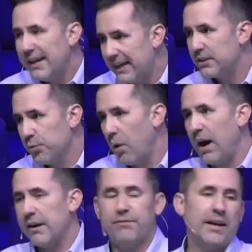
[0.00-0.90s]
his
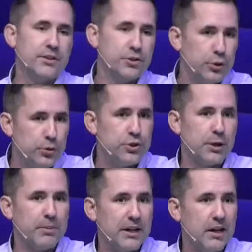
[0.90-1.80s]
wife, and the two shall
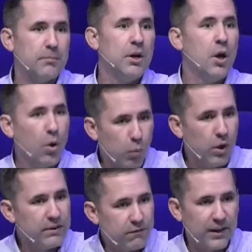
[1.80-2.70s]
become
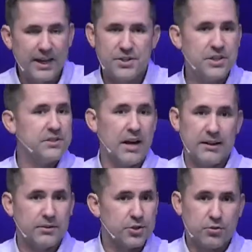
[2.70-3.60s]
one flesh. He's
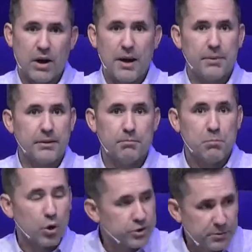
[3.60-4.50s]
not describing
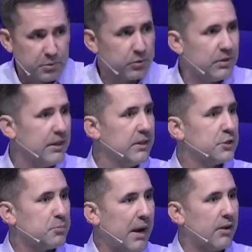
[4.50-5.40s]
multiple
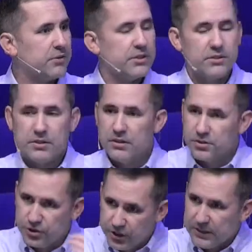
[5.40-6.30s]
spouses,
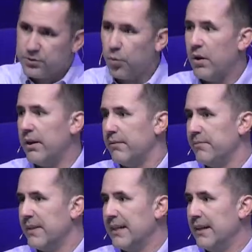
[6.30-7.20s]
just one.
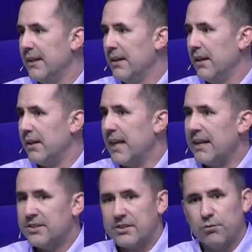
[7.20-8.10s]

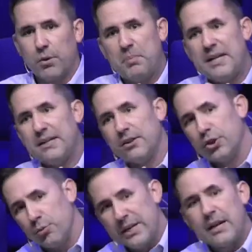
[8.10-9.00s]
That's repeated
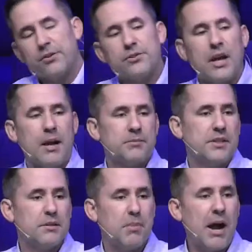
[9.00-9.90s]
three other times in
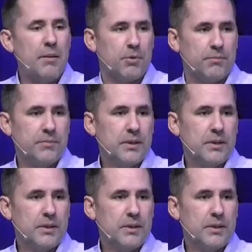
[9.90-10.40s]
the Bible.